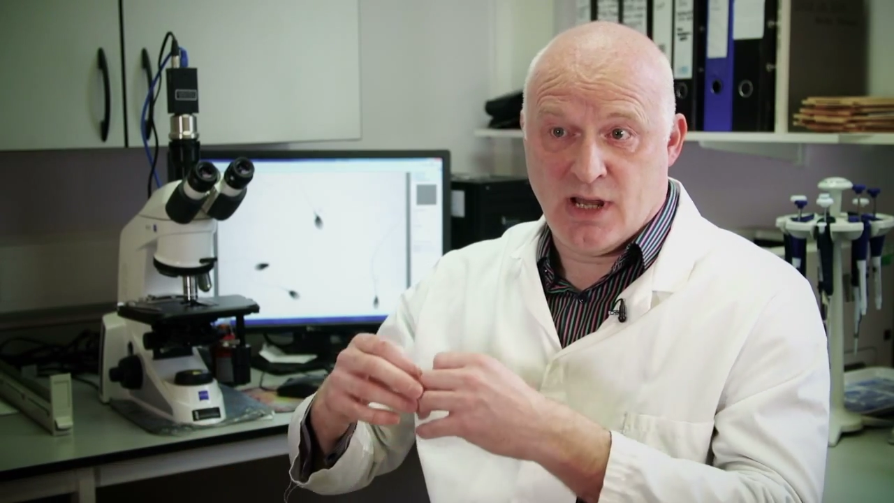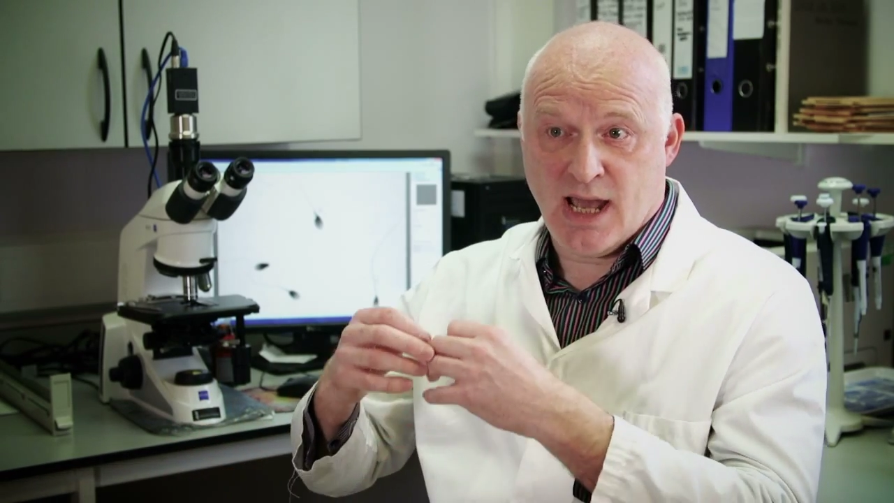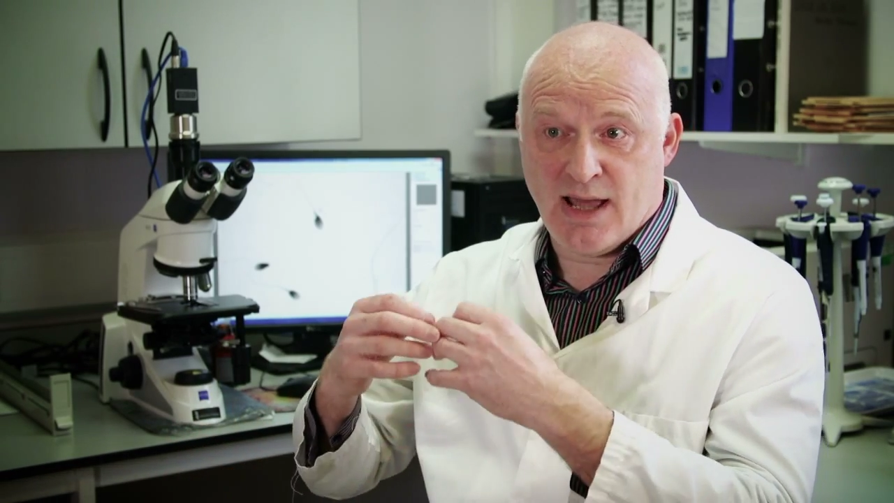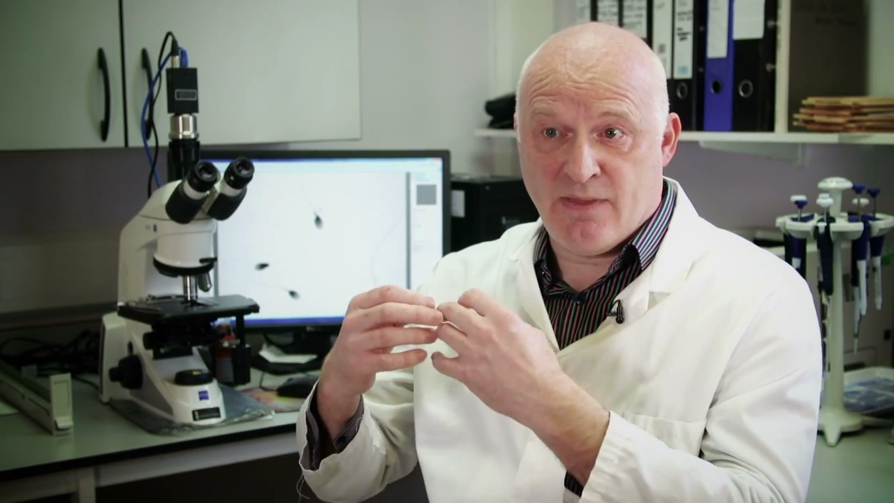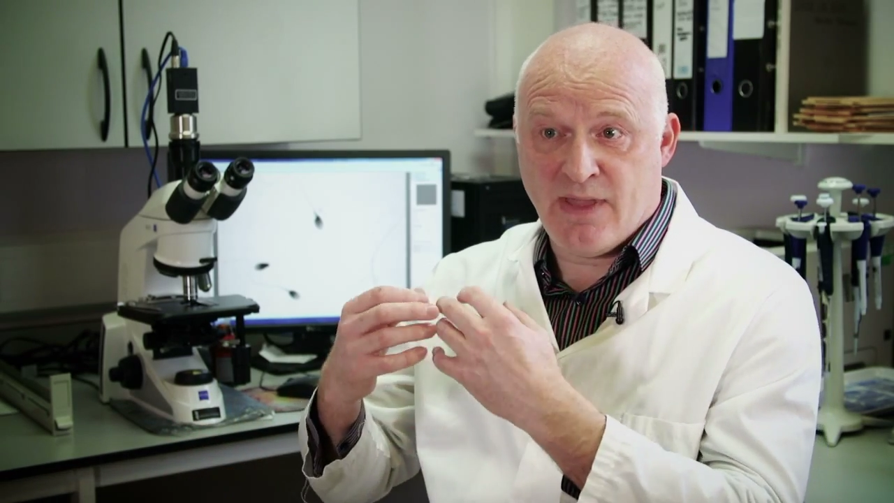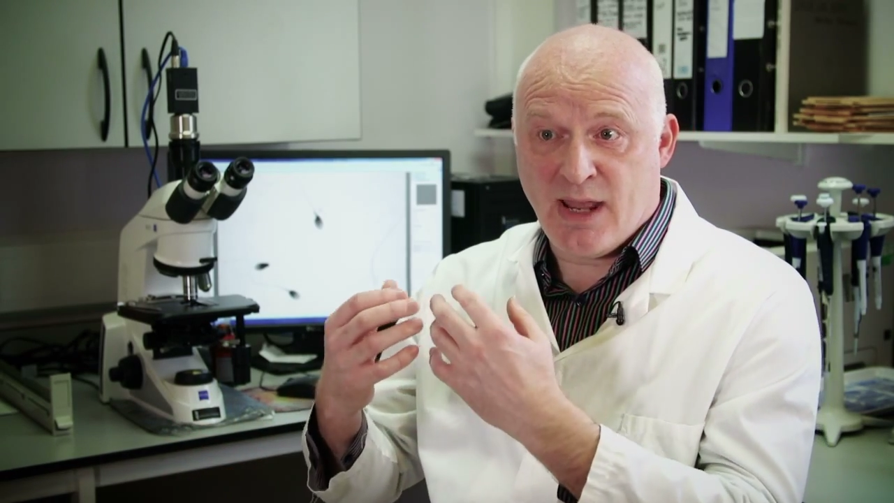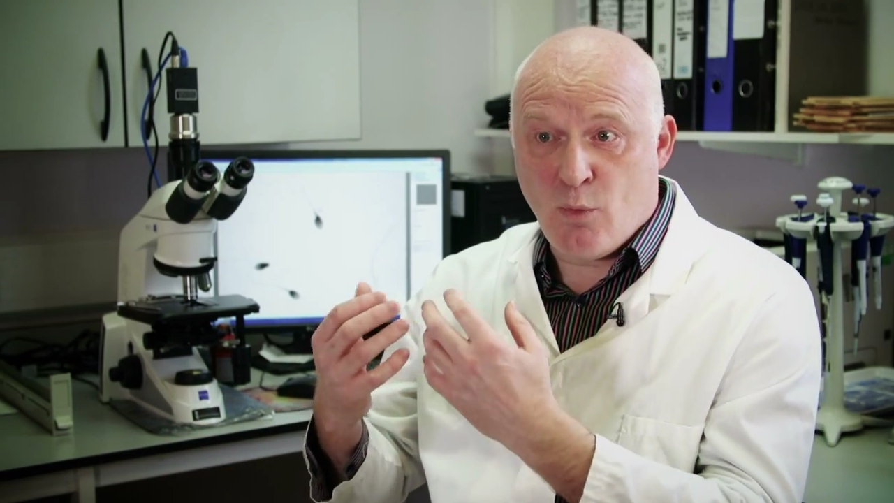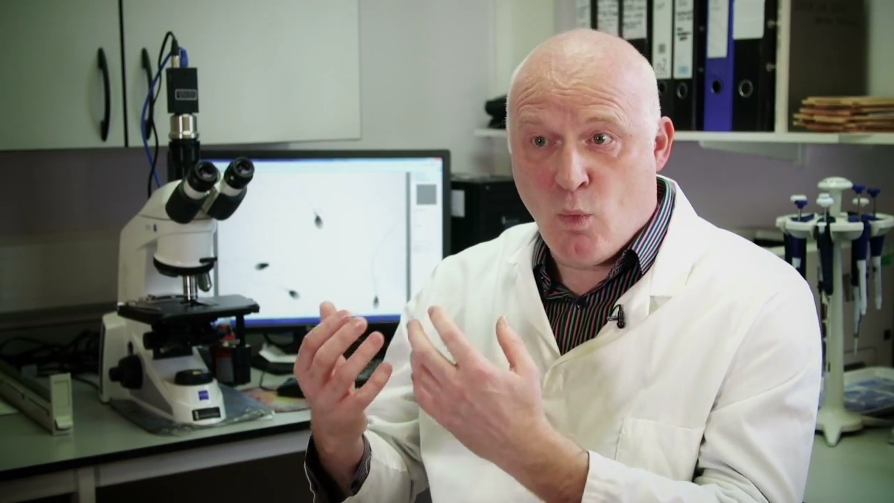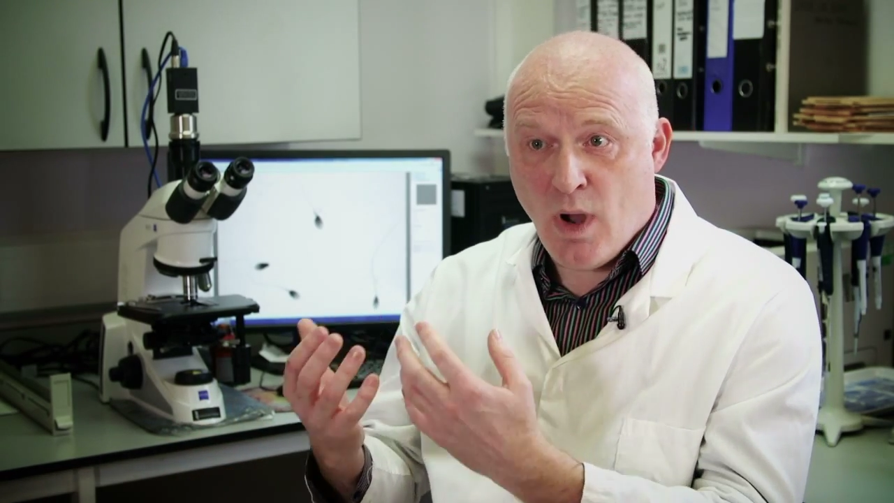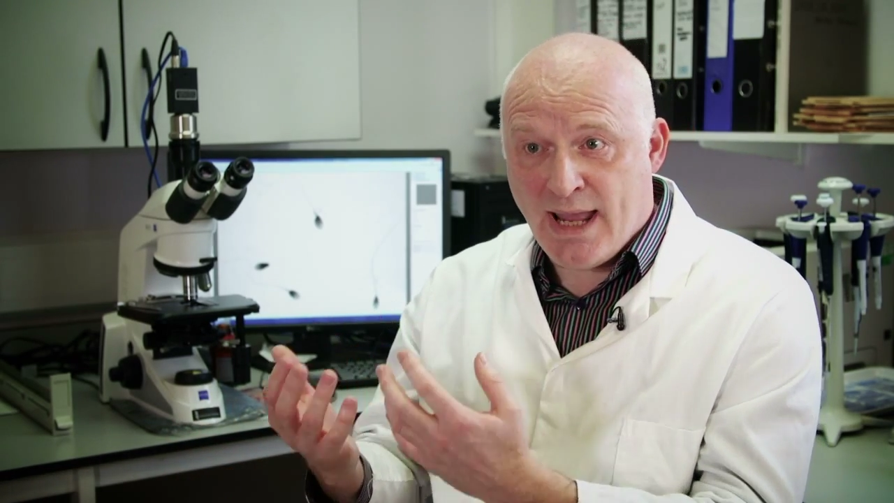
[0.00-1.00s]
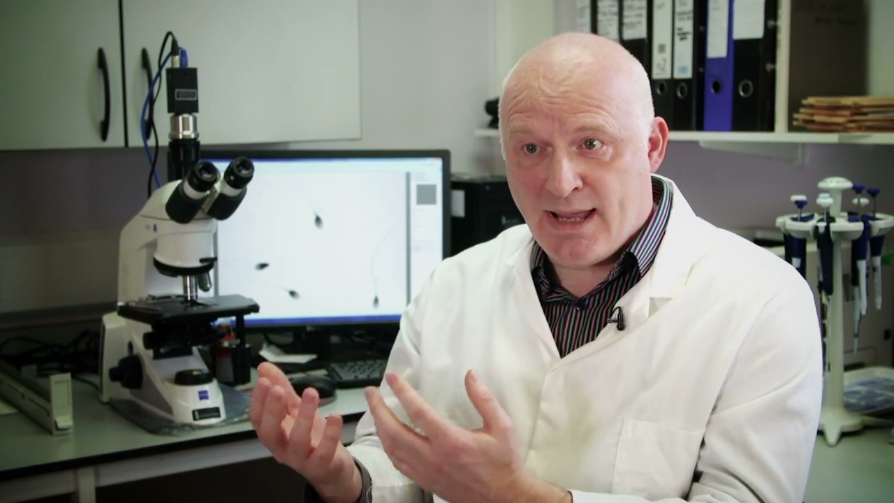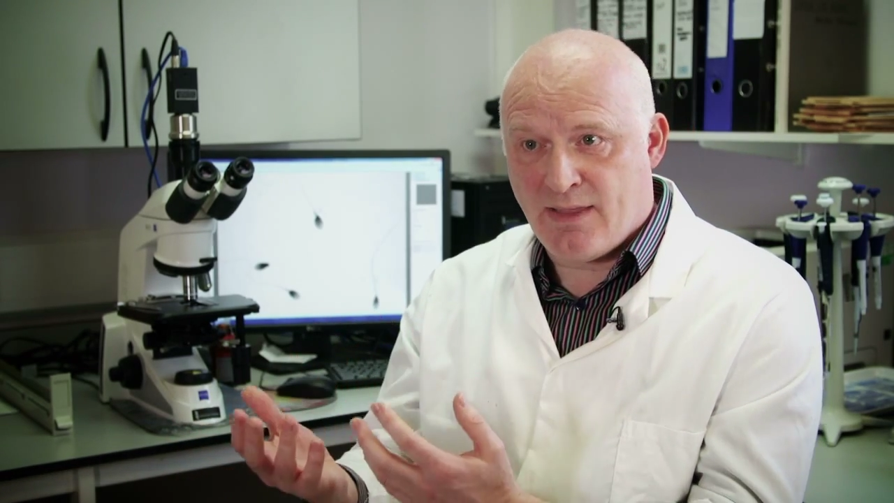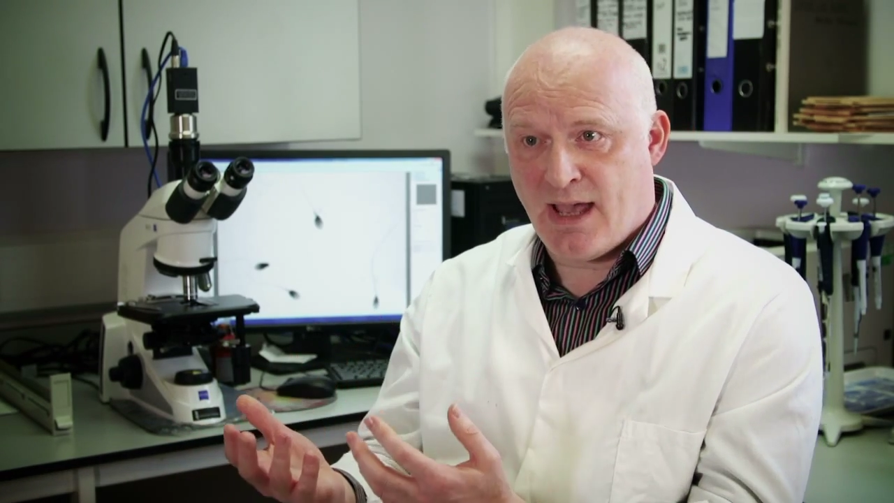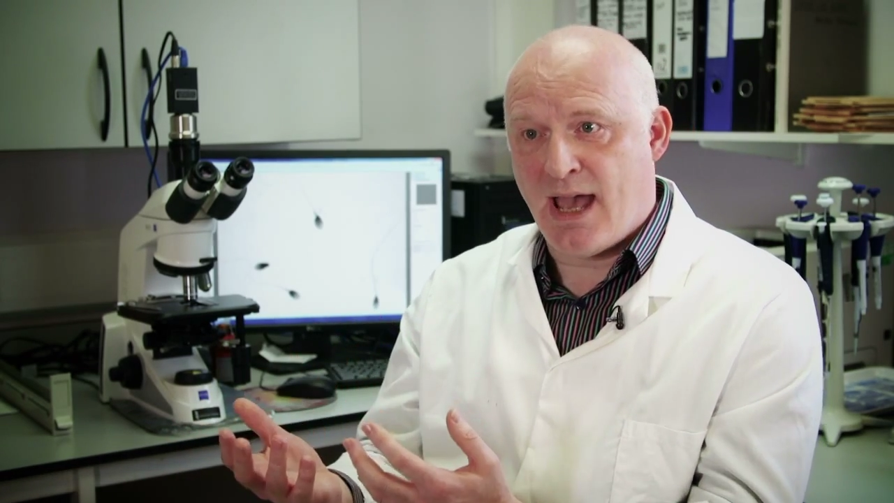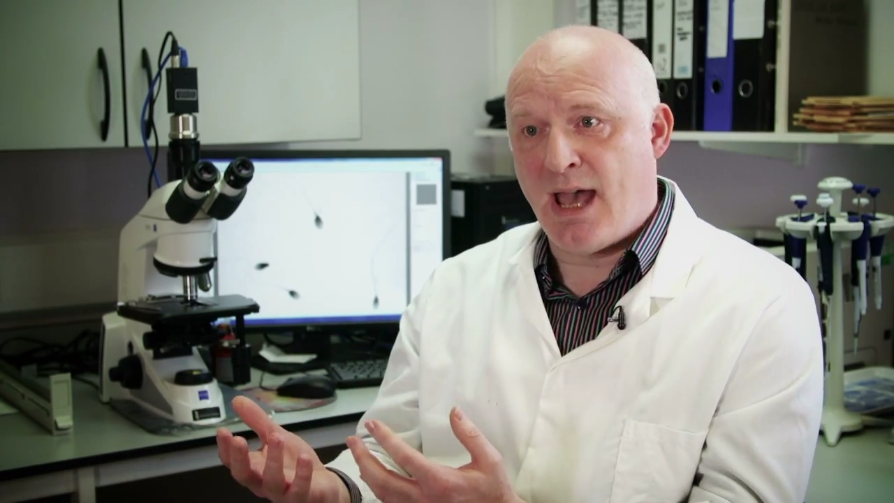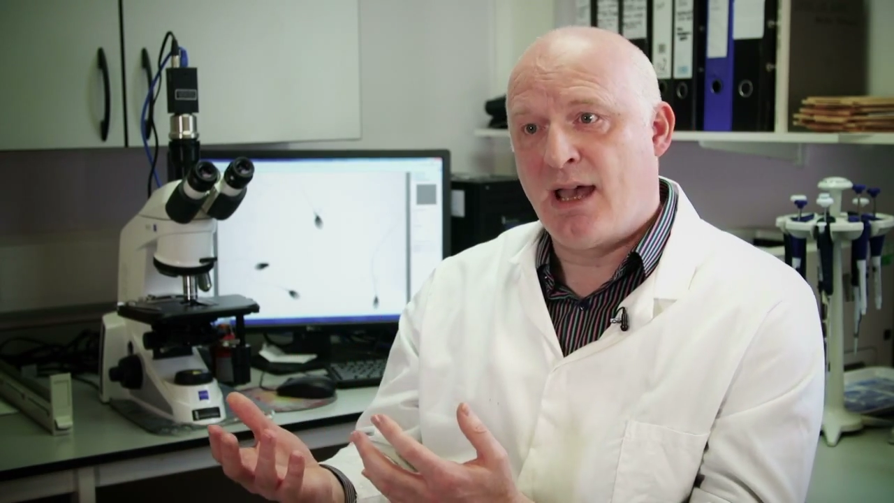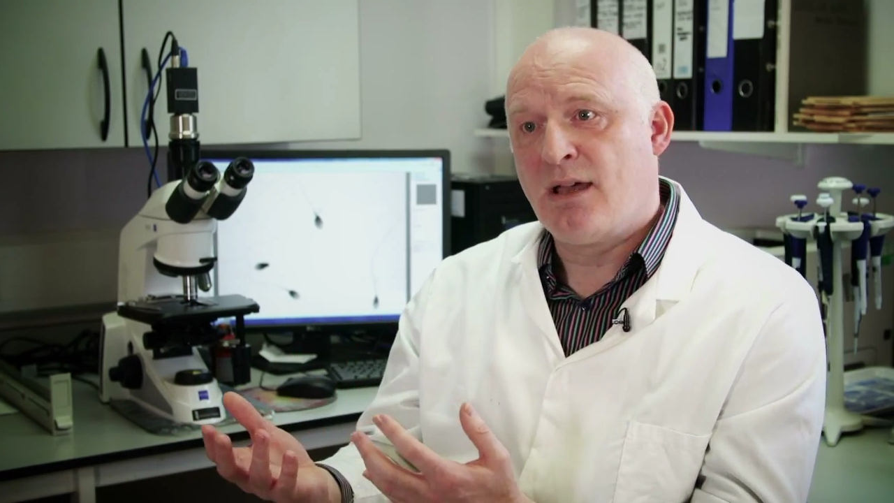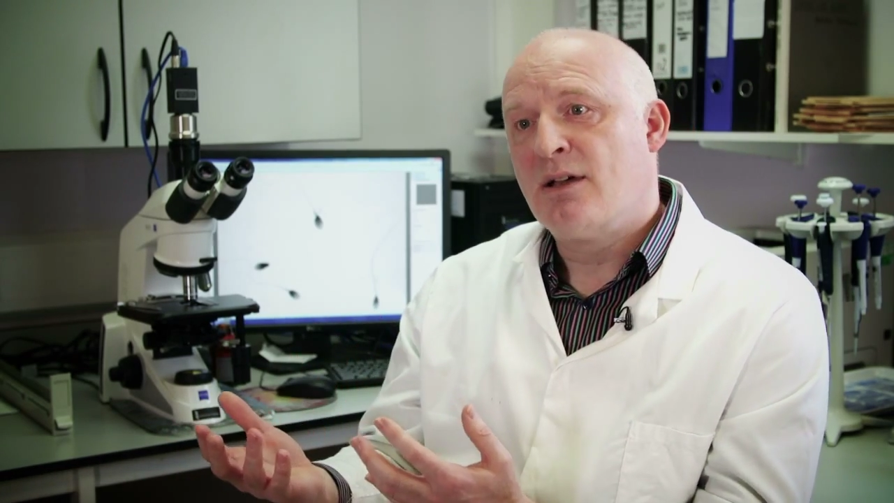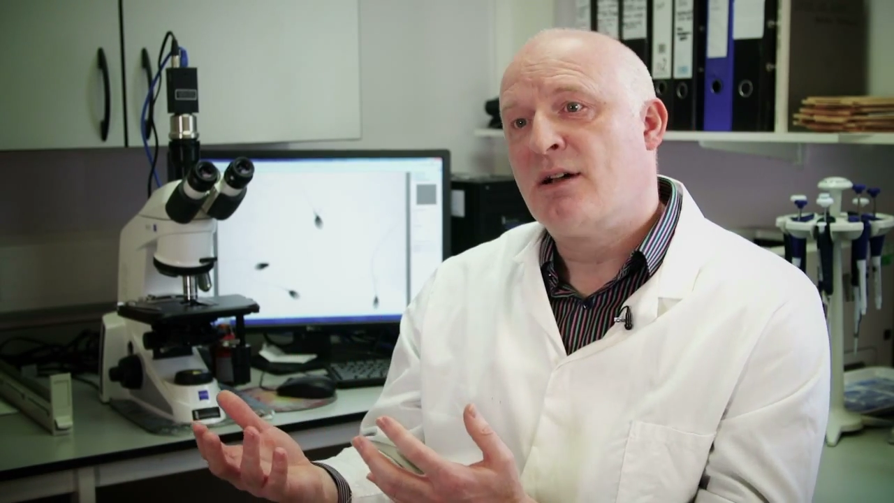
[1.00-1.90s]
And they wait there